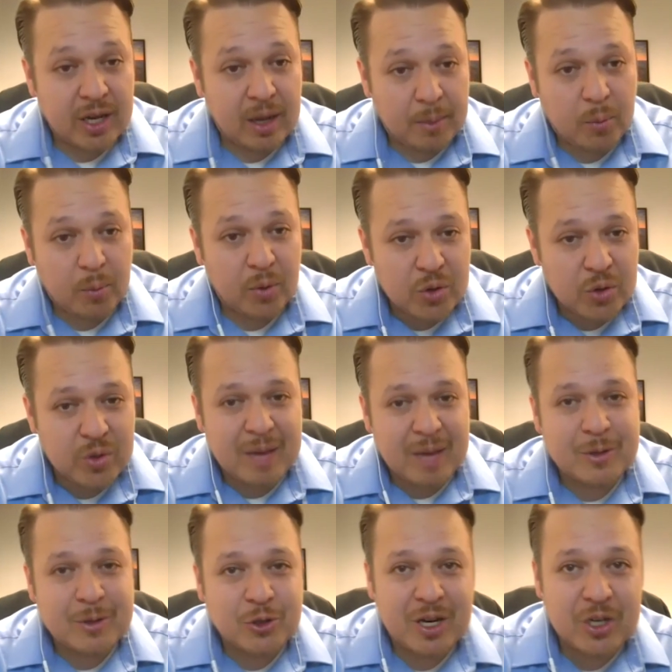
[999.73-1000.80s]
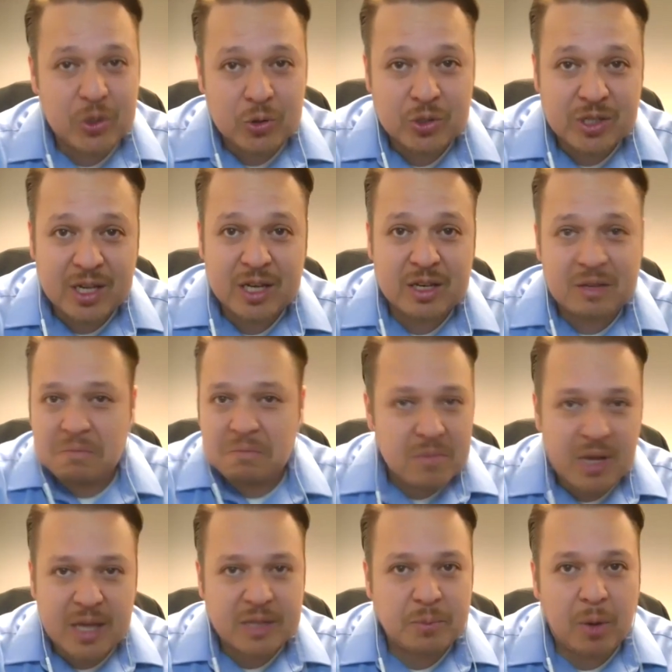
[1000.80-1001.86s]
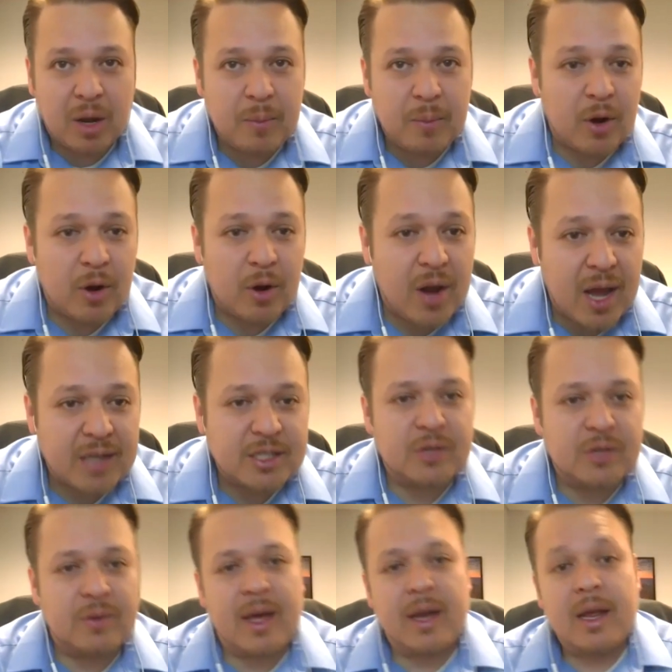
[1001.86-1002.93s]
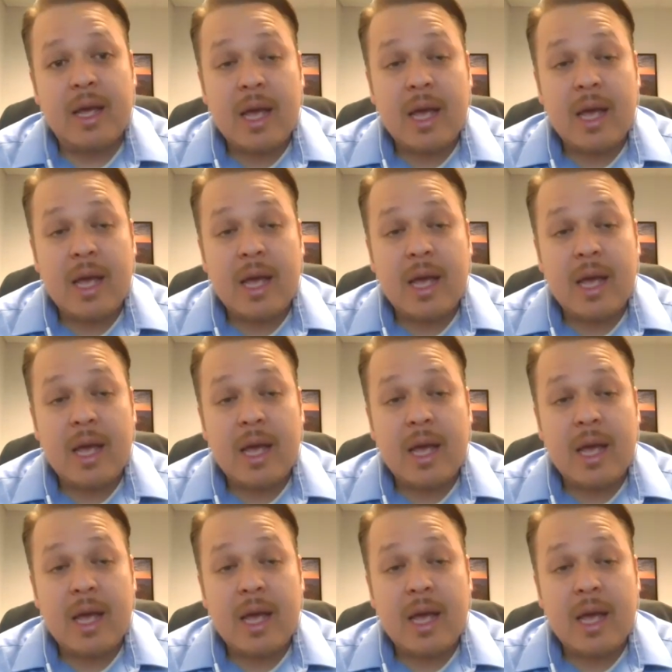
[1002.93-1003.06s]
I remember when you came and trained, you said it's probably better not to do that.